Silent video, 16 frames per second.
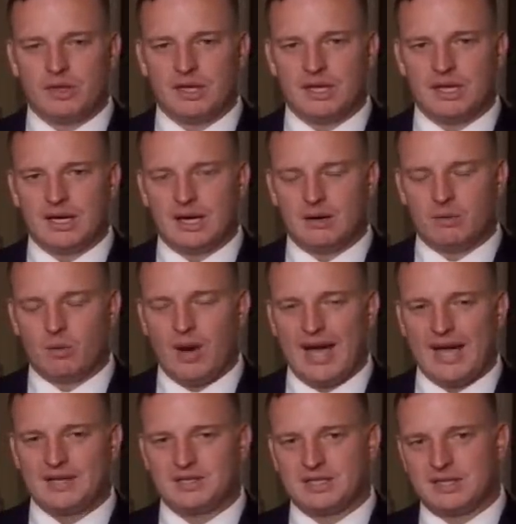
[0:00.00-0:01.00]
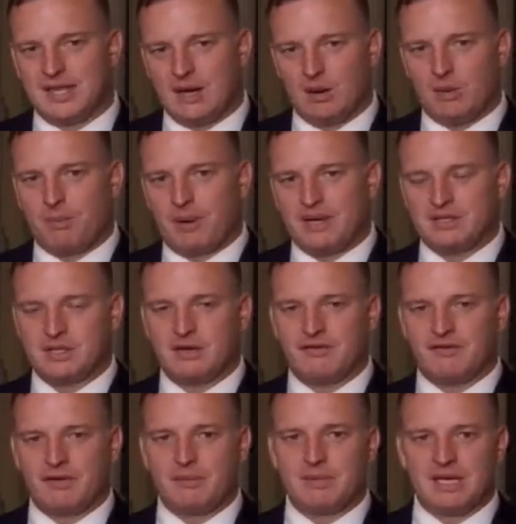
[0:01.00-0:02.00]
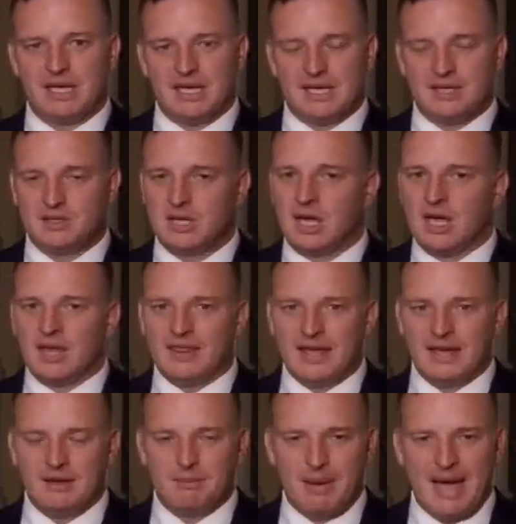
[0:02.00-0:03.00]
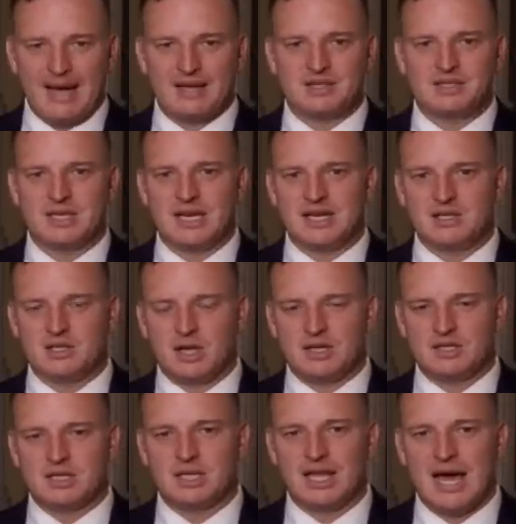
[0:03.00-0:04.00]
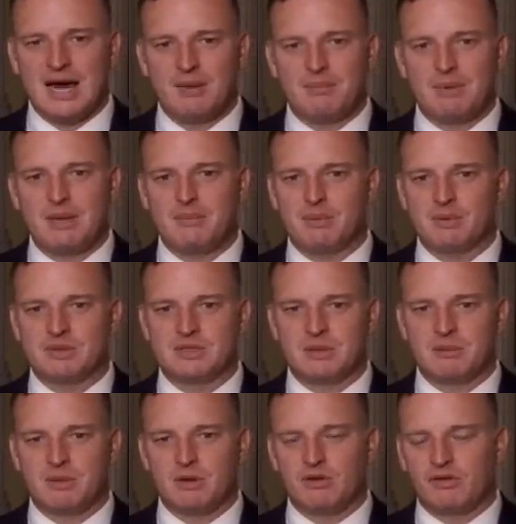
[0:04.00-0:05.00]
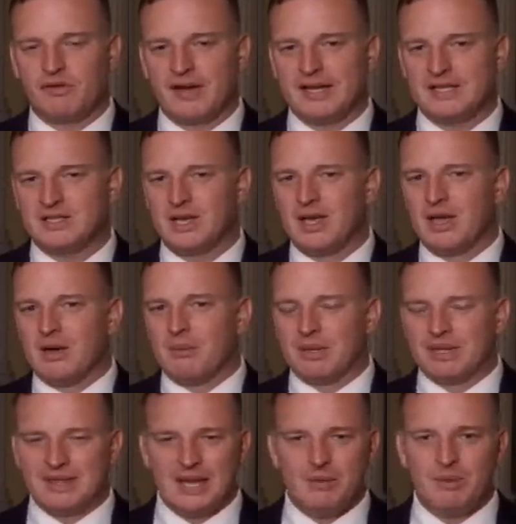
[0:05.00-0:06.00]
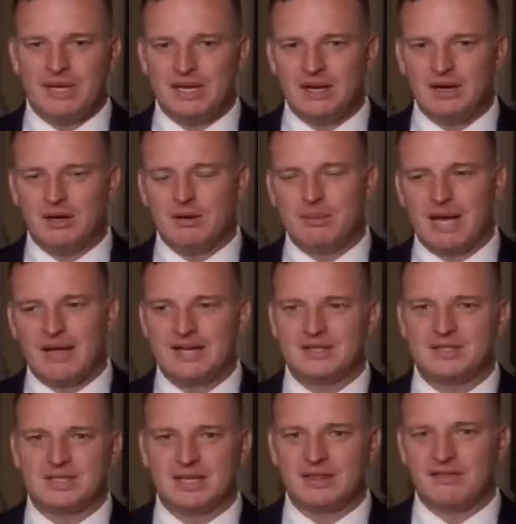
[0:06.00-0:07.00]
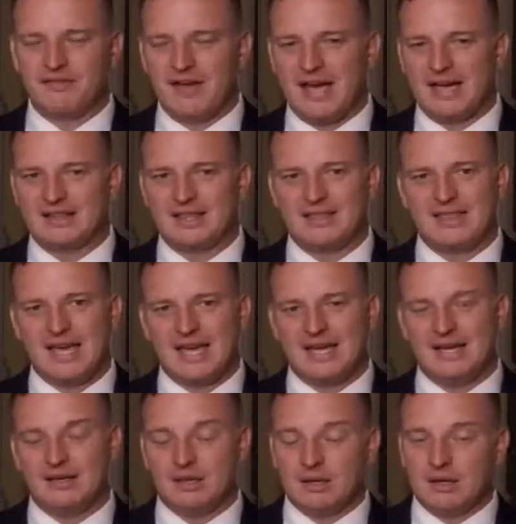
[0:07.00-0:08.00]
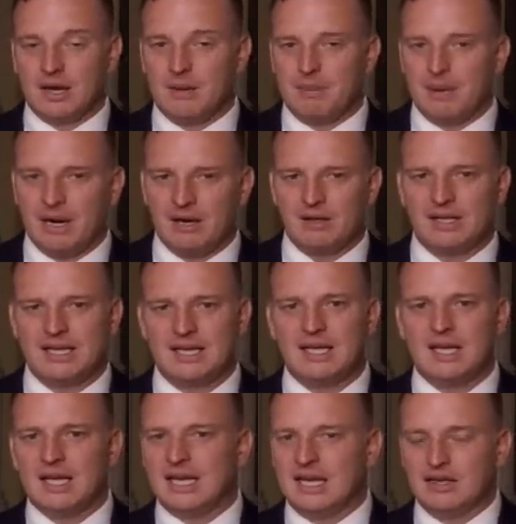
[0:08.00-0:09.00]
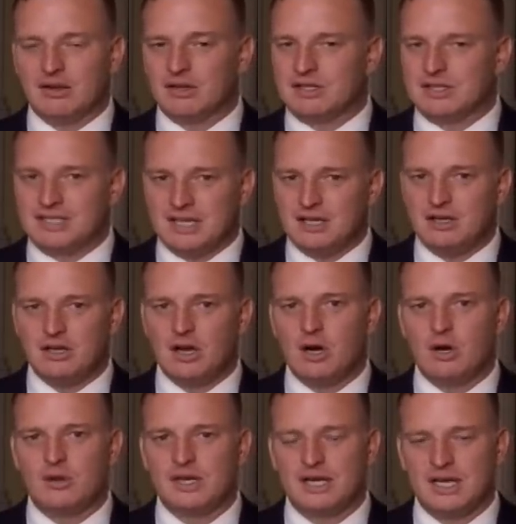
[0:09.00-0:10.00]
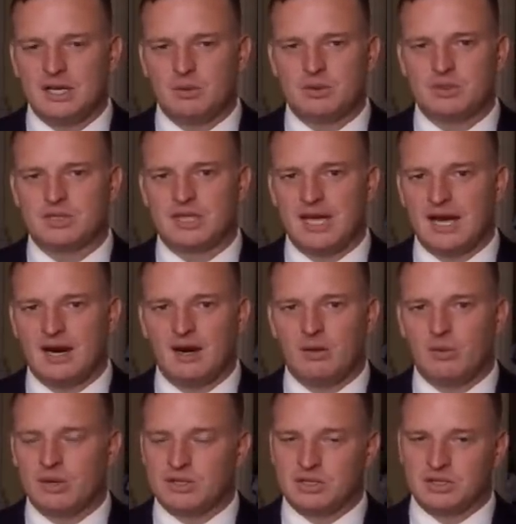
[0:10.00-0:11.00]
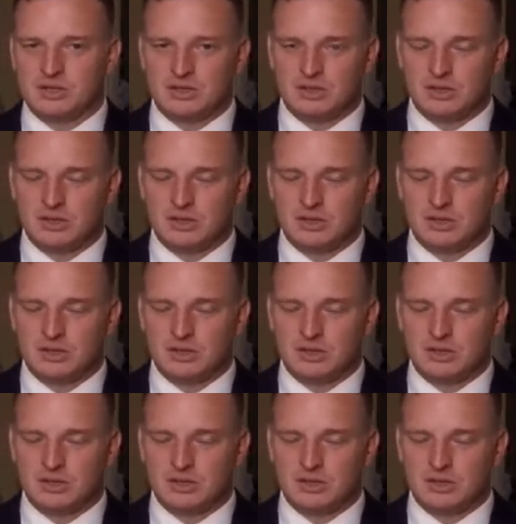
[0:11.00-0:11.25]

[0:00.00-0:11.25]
the west and they were pressing them from the east. Pakistanis lost a lot of people in some of those fights, but then we hear about this and the fact that they apparently either didn't know that he was there, which